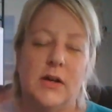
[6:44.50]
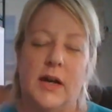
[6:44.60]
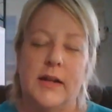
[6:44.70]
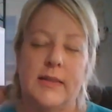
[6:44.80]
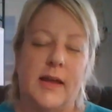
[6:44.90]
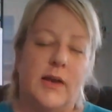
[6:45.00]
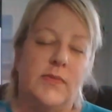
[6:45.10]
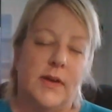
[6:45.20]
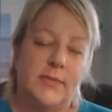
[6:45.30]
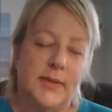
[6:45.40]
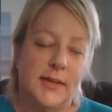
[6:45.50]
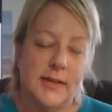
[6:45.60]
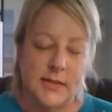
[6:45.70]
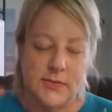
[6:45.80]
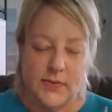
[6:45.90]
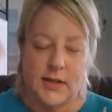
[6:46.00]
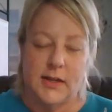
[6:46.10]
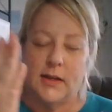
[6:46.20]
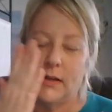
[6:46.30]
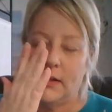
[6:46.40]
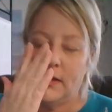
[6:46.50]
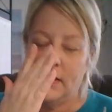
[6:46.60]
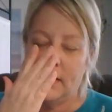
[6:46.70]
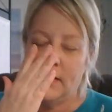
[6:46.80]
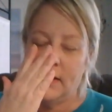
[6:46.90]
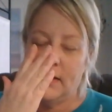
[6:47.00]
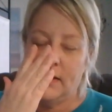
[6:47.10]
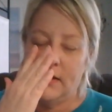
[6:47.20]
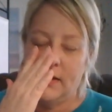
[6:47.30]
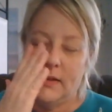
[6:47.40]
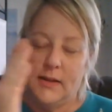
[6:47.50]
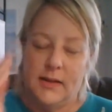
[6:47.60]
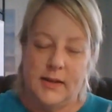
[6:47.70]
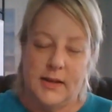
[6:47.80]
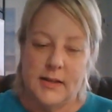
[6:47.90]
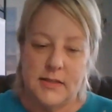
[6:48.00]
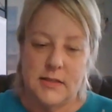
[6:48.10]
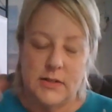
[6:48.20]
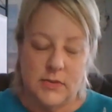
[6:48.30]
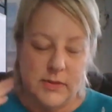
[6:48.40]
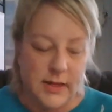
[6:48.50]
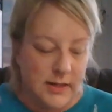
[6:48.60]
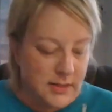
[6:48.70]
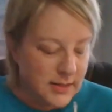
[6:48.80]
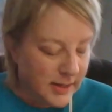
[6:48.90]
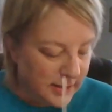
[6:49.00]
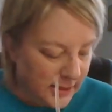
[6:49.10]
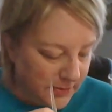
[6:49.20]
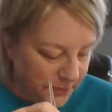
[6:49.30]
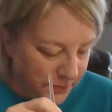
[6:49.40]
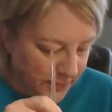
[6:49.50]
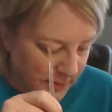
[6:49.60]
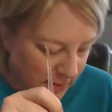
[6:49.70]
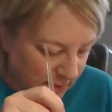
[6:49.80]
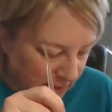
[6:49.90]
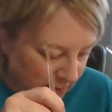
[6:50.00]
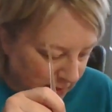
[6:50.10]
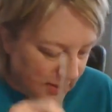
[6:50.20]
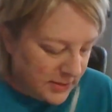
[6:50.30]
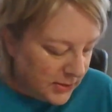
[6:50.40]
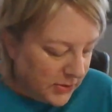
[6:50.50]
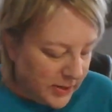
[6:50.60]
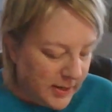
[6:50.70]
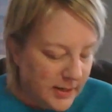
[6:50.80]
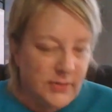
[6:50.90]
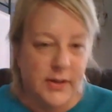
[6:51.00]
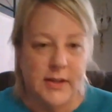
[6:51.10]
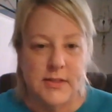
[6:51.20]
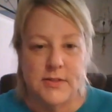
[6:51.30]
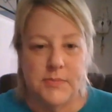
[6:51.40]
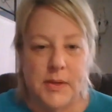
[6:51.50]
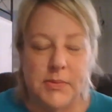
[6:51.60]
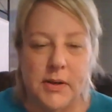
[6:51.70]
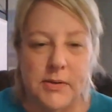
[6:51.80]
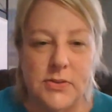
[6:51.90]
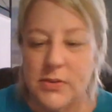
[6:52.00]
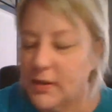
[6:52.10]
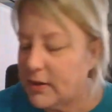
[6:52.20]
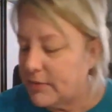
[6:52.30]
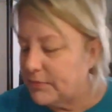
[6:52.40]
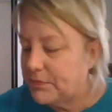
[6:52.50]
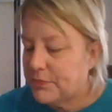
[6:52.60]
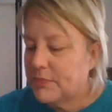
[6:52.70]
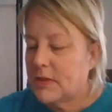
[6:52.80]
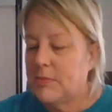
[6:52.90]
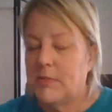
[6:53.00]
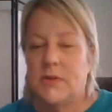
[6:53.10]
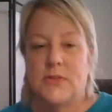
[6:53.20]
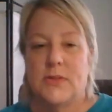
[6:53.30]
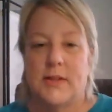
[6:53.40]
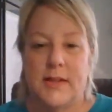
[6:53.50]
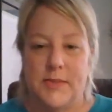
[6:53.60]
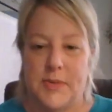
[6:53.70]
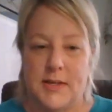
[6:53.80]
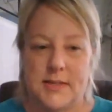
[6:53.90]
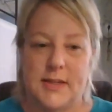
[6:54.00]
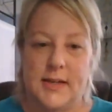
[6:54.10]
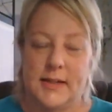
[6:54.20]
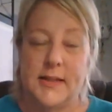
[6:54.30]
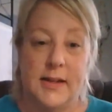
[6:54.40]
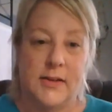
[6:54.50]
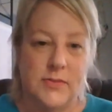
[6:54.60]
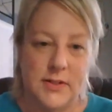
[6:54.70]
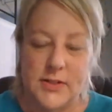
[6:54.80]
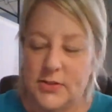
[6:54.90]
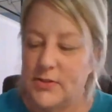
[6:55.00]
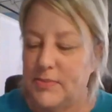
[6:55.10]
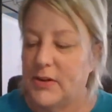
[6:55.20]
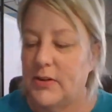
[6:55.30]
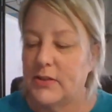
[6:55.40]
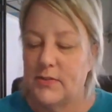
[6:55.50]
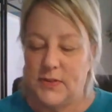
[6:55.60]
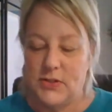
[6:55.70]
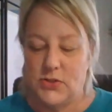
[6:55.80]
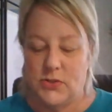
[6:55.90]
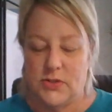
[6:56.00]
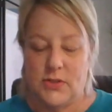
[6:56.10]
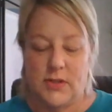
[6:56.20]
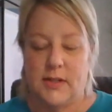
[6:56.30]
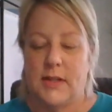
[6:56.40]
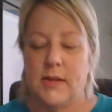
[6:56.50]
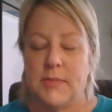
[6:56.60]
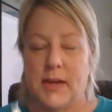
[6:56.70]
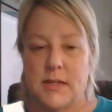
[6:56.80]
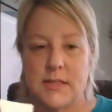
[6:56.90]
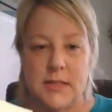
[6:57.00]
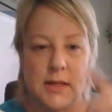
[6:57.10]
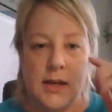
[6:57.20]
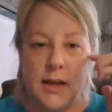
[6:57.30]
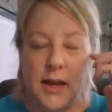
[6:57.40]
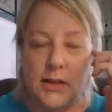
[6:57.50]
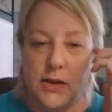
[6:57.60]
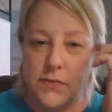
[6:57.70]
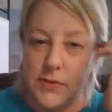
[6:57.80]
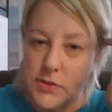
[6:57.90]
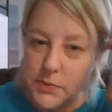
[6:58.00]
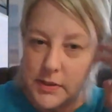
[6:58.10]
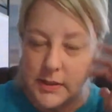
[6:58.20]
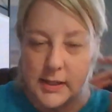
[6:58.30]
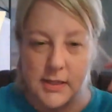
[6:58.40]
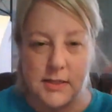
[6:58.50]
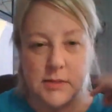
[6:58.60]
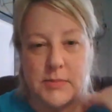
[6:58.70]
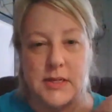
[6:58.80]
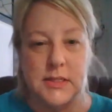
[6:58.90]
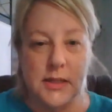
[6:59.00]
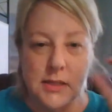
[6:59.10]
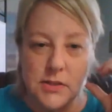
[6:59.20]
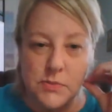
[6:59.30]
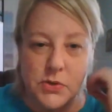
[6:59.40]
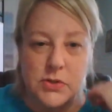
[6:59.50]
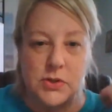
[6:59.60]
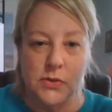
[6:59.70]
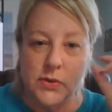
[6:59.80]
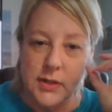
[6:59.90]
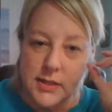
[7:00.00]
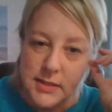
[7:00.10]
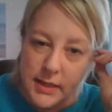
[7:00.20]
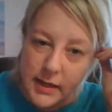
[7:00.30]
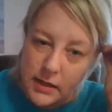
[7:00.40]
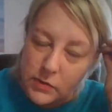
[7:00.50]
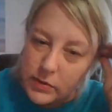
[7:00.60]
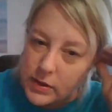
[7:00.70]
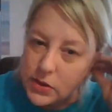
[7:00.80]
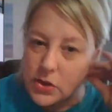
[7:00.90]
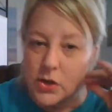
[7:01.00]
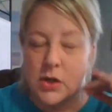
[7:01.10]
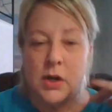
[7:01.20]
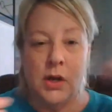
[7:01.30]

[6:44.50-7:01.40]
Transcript: Go ahead and laugh at me. It's fine. Yeah, it's still wet and tacky. So anyways, maybe I'll do the um maybe I'll do the clay mask side and then I'll read to you about all the features. So the clay mask, I love this one. Like I said, my skin is more to the oily side and whether